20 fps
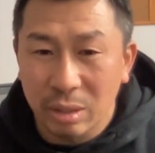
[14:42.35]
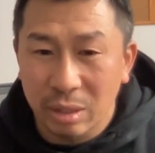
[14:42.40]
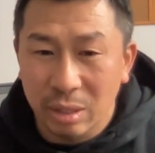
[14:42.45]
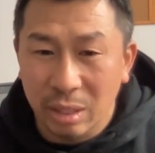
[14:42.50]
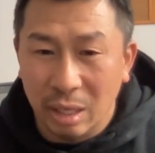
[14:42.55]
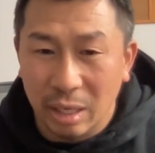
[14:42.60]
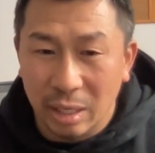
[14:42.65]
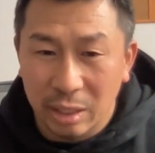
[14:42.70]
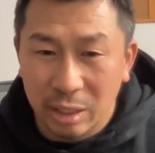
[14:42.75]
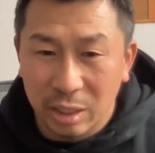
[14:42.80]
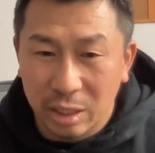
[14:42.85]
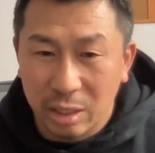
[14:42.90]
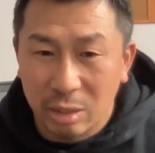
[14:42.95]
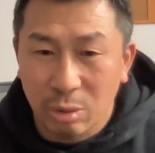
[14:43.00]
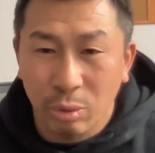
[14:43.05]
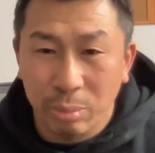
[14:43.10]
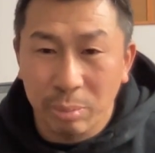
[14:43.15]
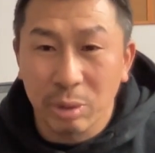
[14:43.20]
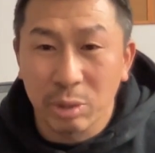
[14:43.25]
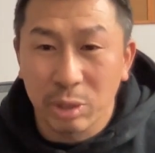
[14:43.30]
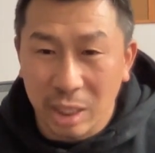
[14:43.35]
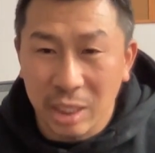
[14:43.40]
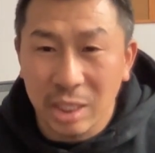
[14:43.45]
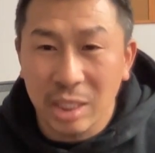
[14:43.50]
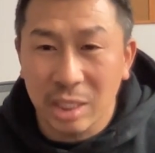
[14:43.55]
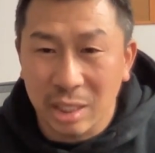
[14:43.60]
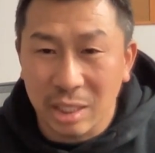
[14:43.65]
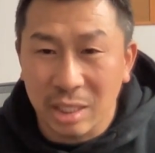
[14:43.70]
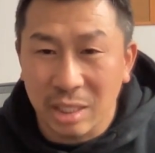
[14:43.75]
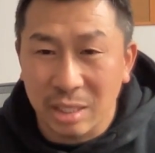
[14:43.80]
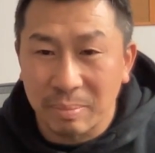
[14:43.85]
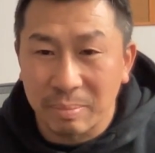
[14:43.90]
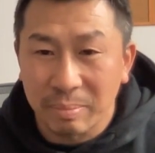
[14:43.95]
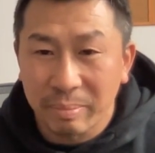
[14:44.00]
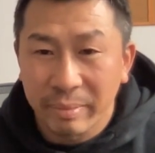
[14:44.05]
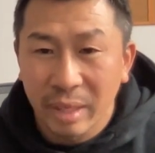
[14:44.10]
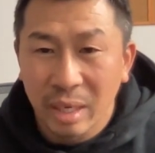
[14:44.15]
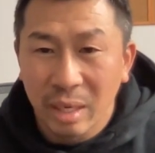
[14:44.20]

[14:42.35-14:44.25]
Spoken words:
the criminal justice system.